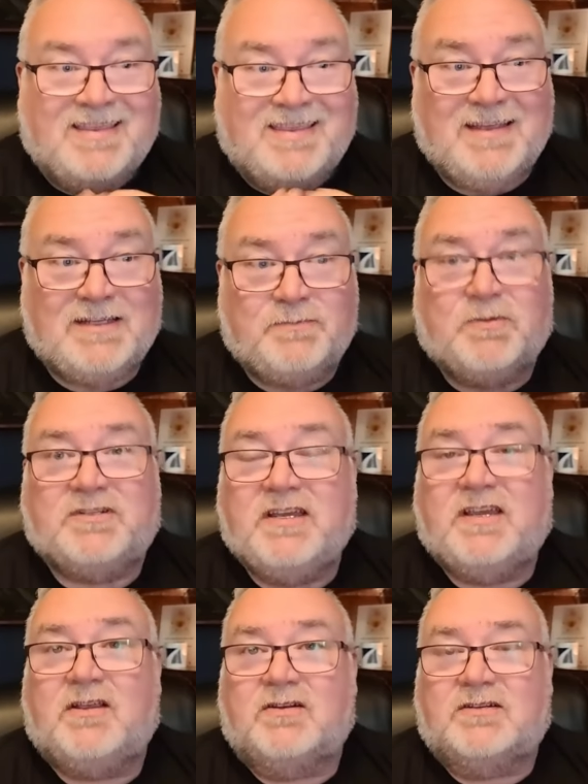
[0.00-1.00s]
This
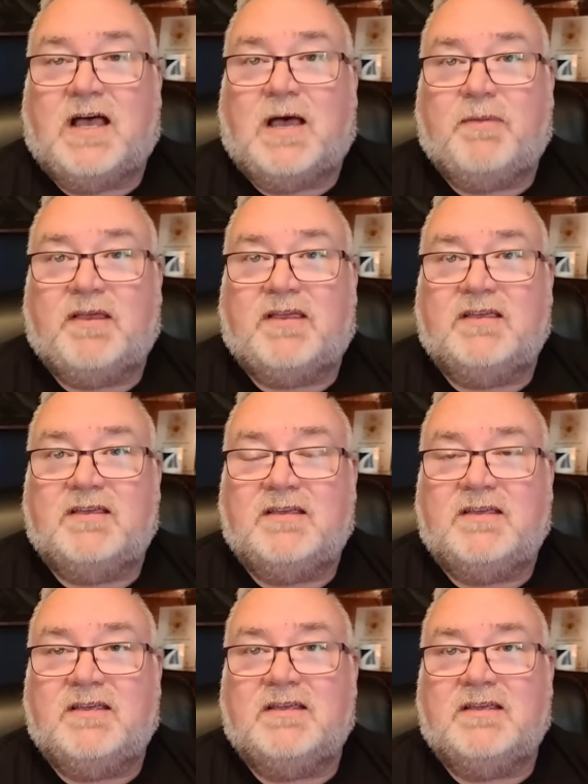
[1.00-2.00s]
particular topic
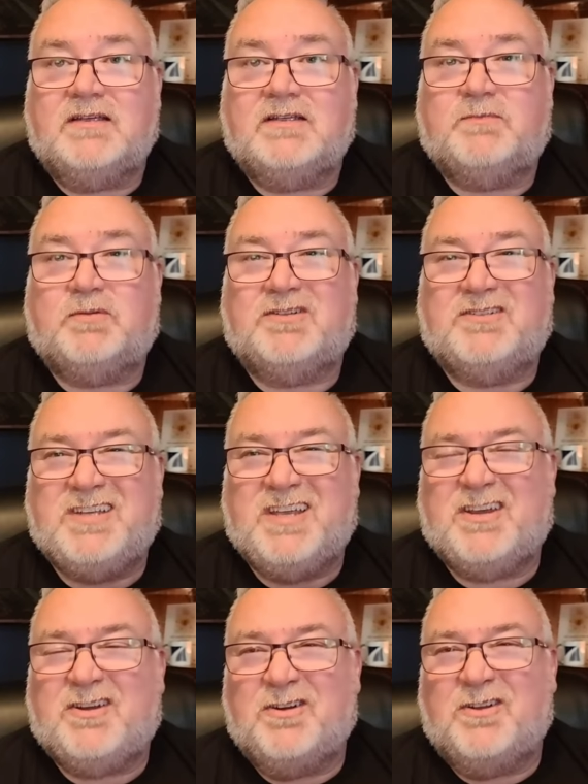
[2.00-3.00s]
is
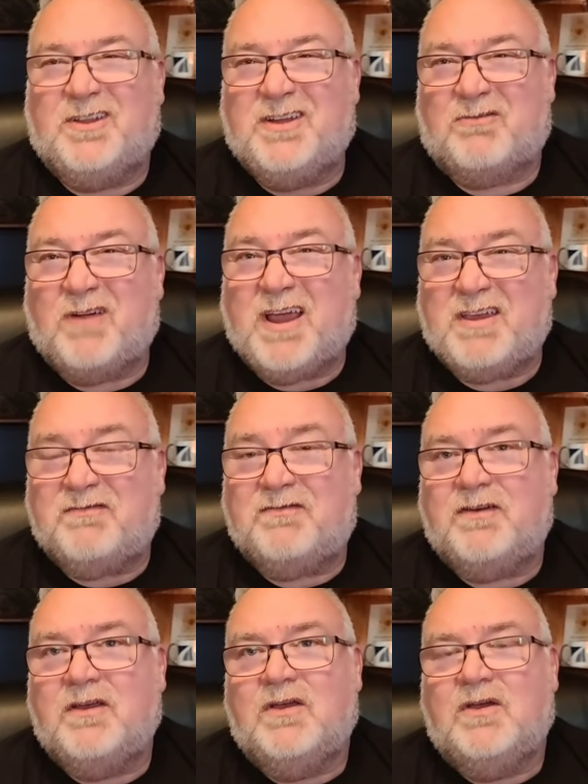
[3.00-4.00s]
particularly rife
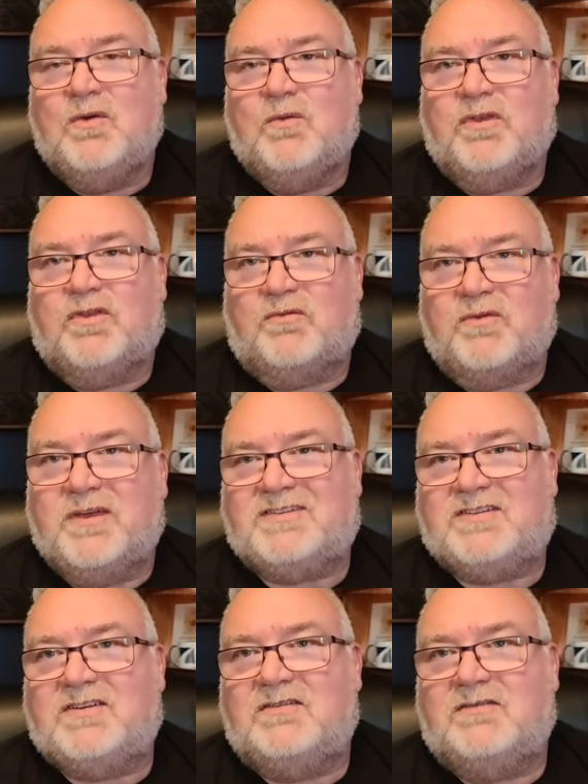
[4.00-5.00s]
with
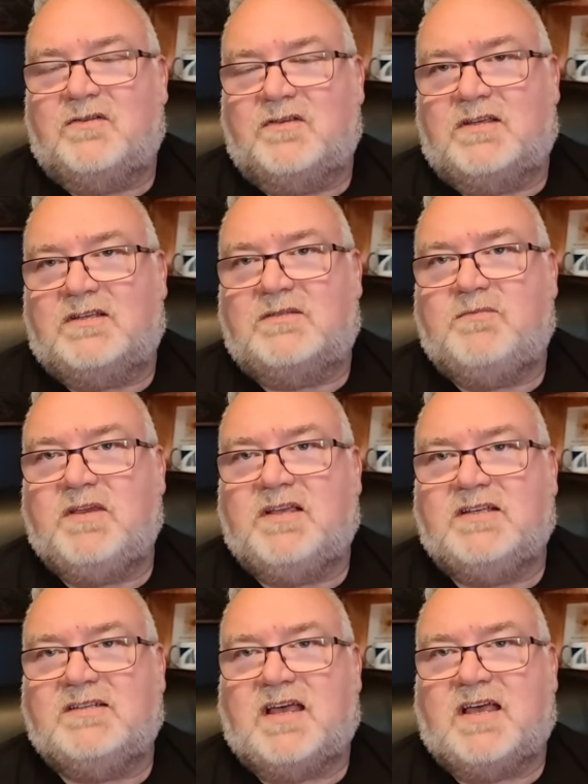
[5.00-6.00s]
risk for this
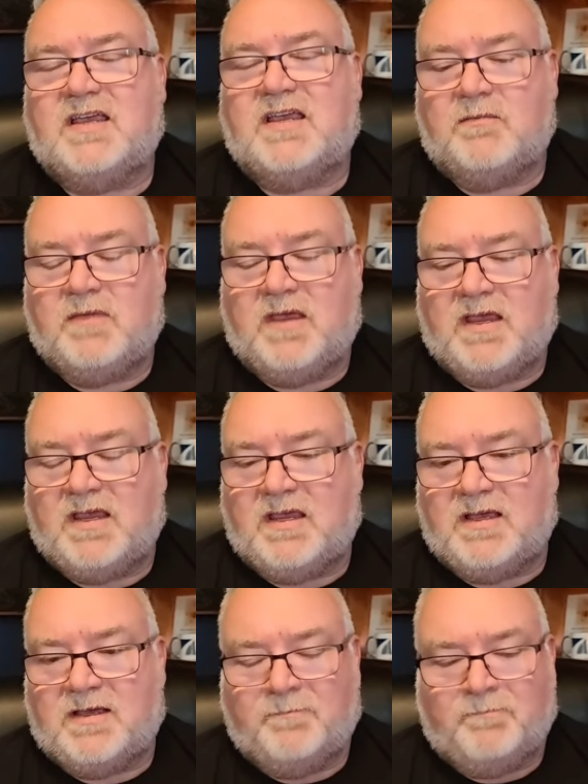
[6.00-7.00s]
because I am a,
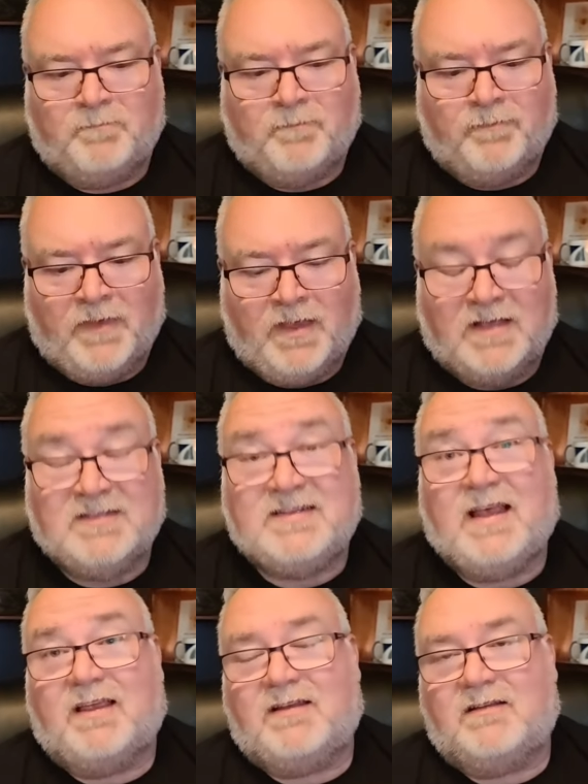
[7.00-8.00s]
uh, a
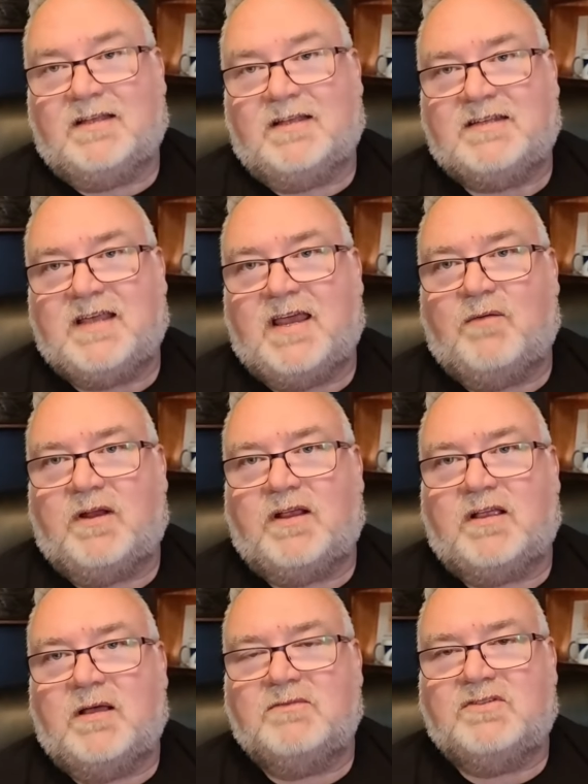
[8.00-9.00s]
zealot, let's say, when
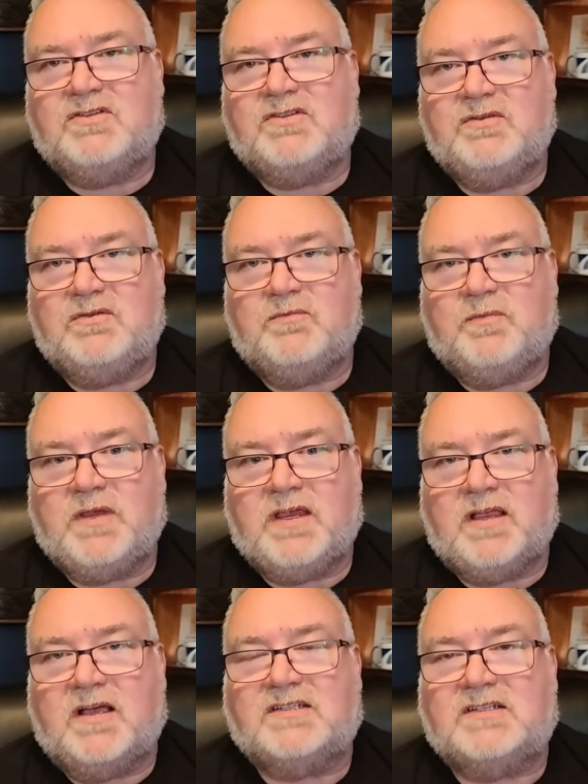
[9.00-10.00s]
it comes to
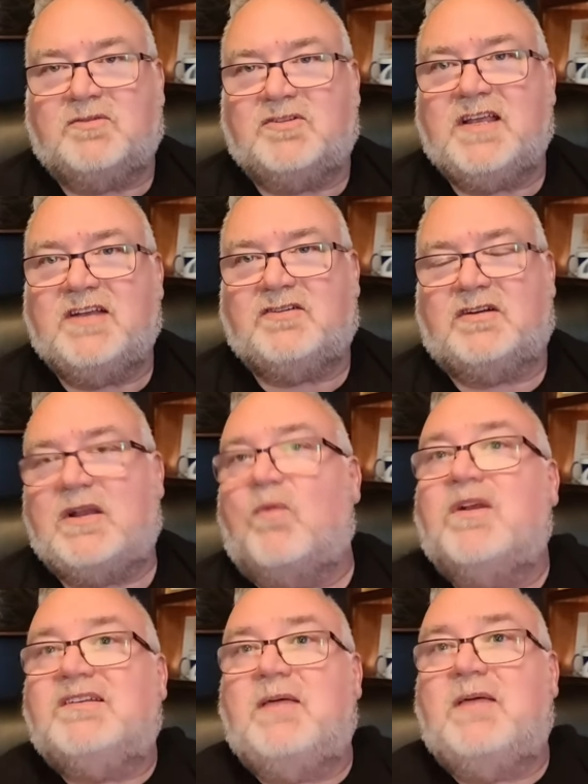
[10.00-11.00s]
being customer centric. Now,
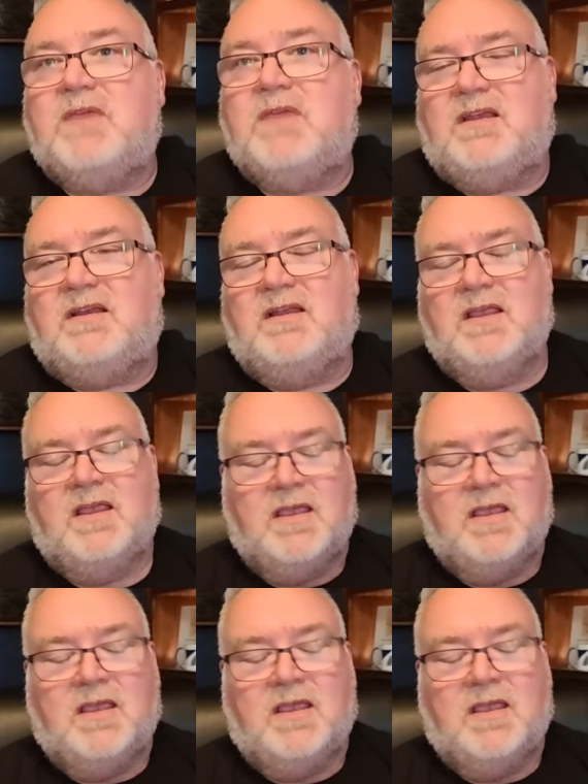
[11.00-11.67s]
what does that mean?